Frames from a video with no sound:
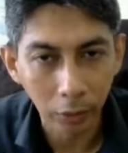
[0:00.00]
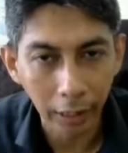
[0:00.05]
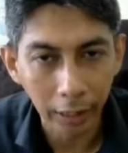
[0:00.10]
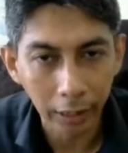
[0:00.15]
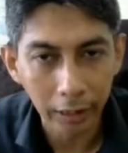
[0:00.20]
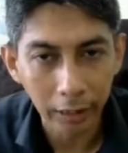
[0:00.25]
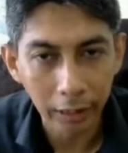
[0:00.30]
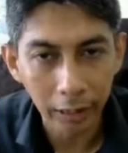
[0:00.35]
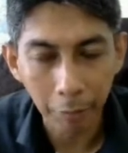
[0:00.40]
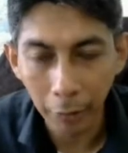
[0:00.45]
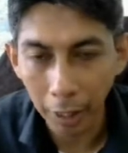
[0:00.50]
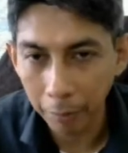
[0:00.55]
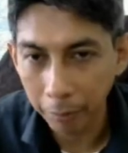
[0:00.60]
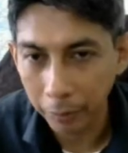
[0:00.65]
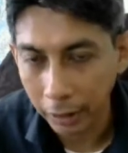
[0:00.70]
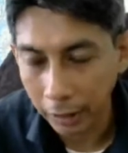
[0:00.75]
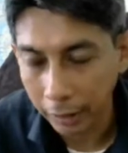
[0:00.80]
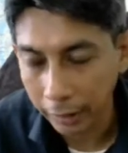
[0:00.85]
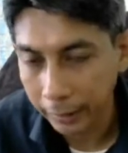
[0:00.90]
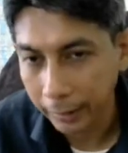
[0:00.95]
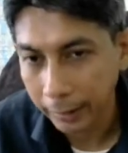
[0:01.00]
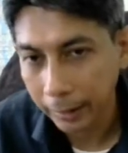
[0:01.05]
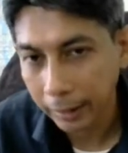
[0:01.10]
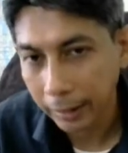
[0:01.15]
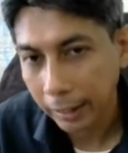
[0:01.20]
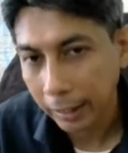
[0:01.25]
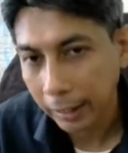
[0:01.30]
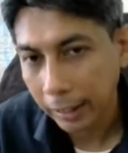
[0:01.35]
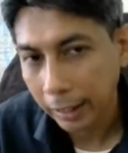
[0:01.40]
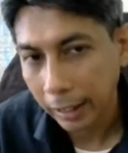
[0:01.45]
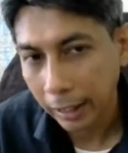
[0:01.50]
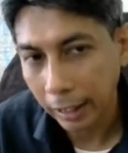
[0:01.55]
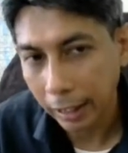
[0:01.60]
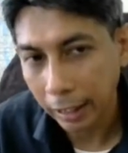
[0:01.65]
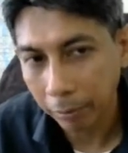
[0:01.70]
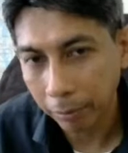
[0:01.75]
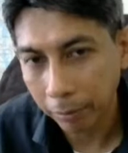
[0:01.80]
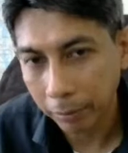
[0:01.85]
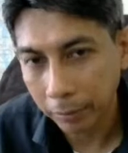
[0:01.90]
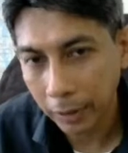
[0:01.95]
And remember,
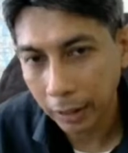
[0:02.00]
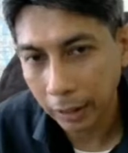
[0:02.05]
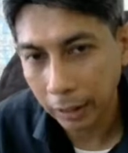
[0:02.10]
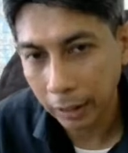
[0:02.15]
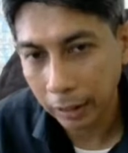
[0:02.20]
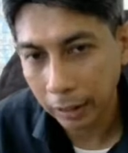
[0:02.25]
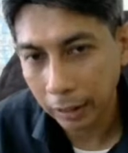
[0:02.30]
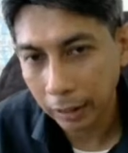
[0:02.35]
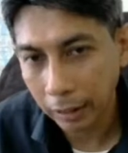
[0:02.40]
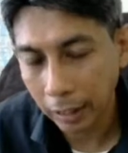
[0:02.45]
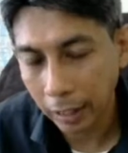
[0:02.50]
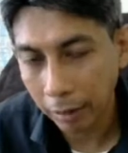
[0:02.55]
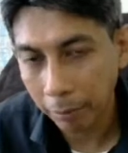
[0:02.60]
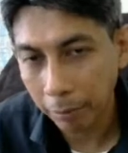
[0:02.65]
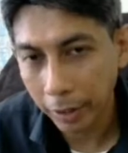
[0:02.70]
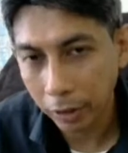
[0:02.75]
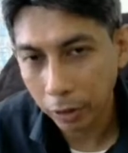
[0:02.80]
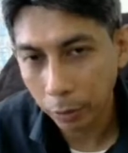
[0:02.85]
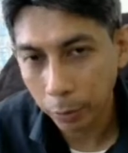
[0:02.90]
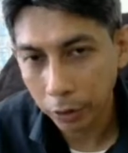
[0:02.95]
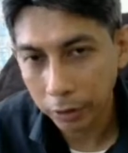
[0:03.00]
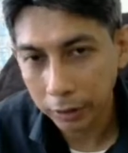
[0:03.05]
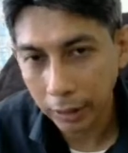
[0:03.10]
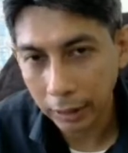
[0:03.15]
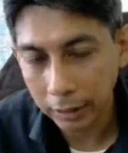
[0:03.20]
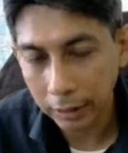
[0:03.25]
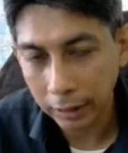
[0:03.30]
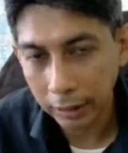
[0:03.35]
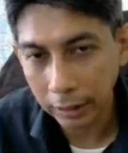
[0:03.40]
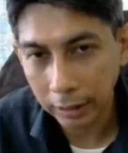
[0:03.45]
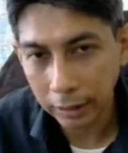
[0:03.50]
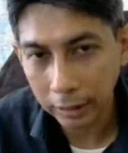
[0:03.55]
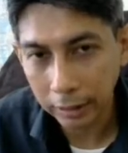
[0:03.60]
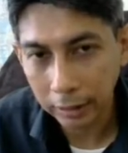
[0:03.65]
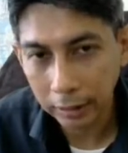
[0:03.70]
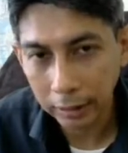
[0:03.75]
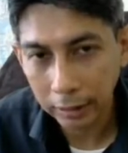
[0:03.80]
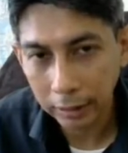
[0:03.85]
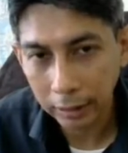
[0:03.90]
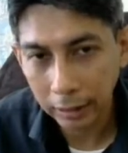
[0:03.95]
in ARM microprocessor,
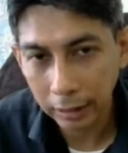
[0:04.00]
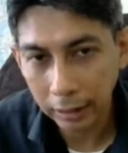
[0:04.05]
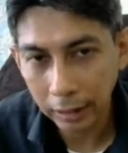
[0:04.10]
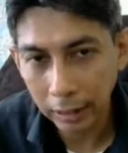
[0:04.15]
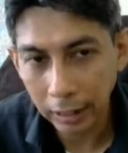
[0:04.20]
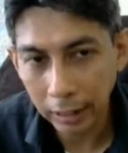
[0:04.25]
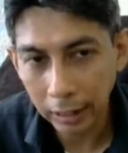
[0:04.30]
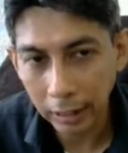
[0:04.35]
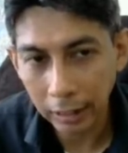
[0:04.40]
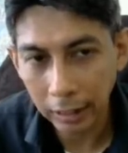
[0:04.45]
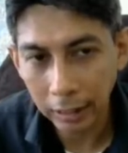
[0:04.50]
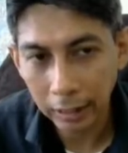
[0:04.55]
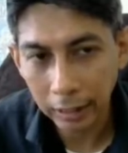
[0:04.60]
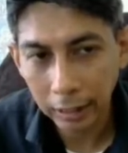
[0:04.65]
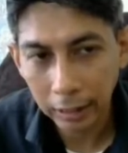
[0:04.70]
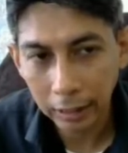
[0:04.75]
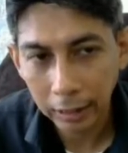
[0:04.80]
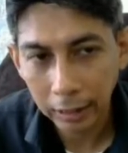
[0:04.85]
the